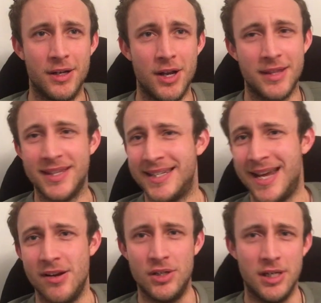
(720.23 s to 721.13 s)
like the
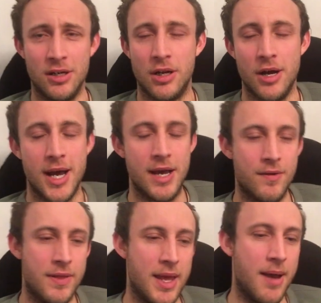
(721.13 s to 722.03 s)
sound didn't cut
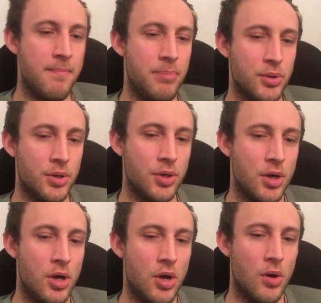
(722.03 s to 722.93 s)
out and that. But
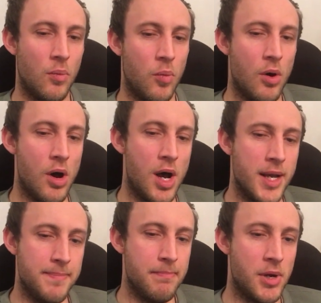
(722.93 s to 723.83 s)
what
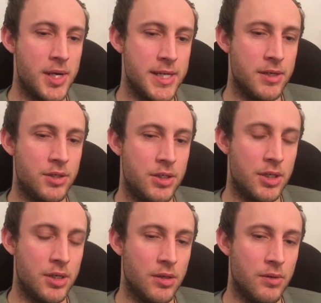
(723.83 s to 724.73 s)
I might
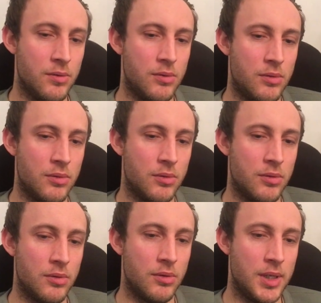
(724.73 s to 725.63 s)
do
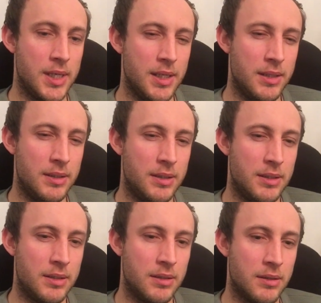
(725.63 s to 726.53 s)

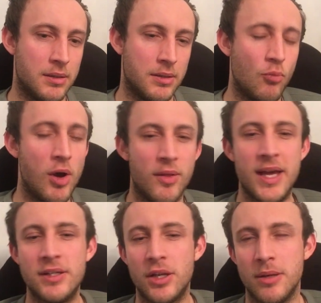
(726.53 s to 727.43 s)
is, well,
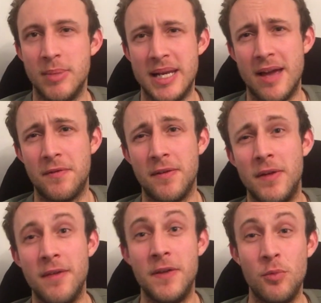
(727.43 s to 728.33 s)
that's going to be left.
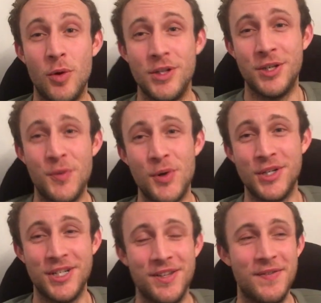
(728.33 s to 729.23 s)
If you want to
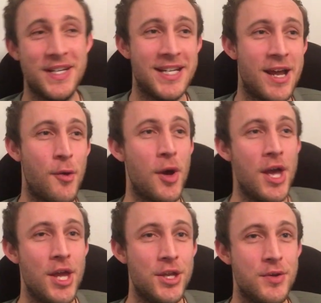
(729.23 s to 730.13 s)
watch the video,
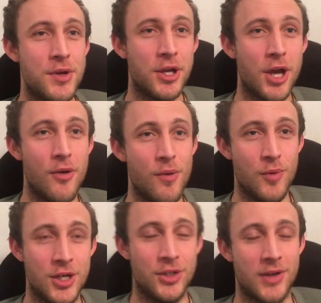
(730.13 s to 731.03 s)
you can go in
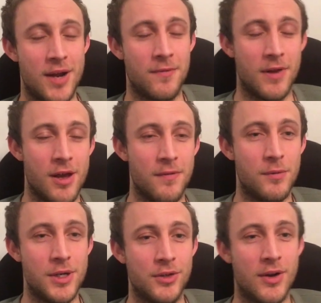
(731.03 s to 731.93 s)
Witchcraft Live.
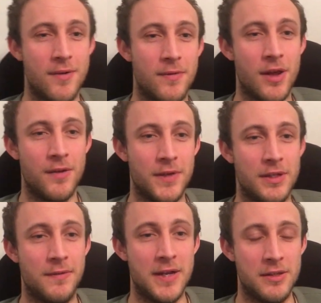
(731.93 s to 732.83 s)
Witchcraft Live is
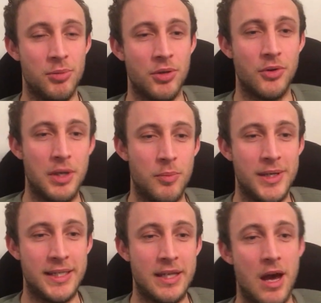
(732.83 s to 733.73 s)
a Facebook group we
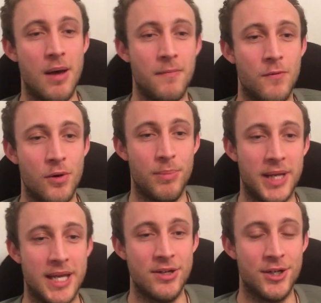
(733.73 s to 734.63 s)
set up for
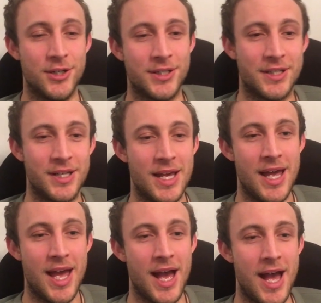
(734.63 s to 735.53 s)
beginners,
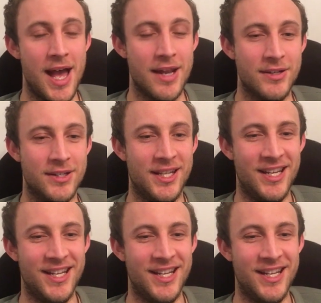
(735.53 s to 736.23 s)
and